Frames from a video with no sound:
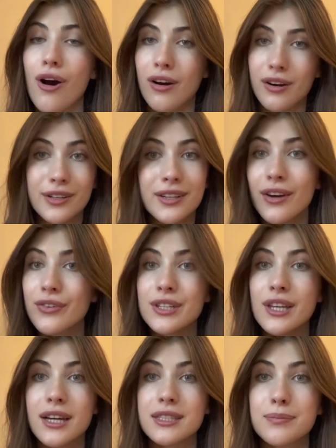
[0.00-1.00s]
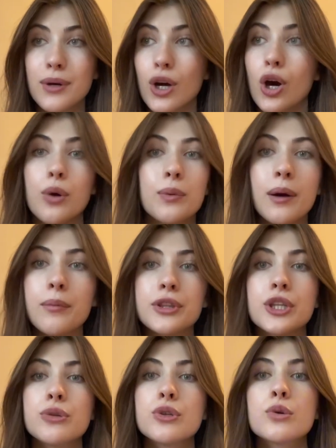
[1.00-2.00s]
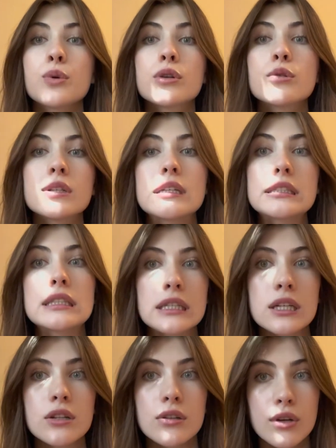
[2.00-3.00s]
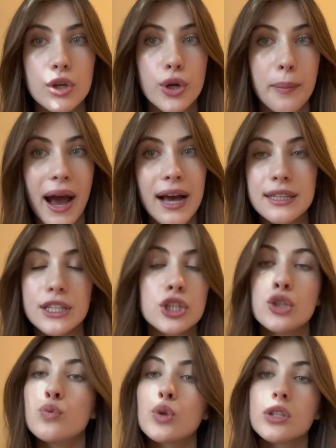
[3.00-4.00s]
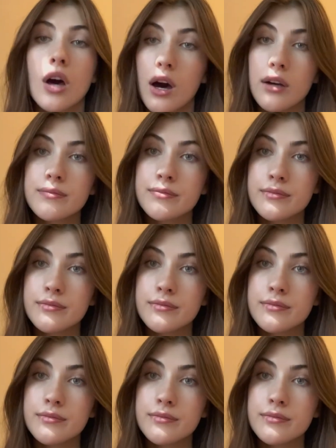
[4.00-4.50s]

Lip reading: hardcover textbook around with you, you are going to kill your back. Like, you will not.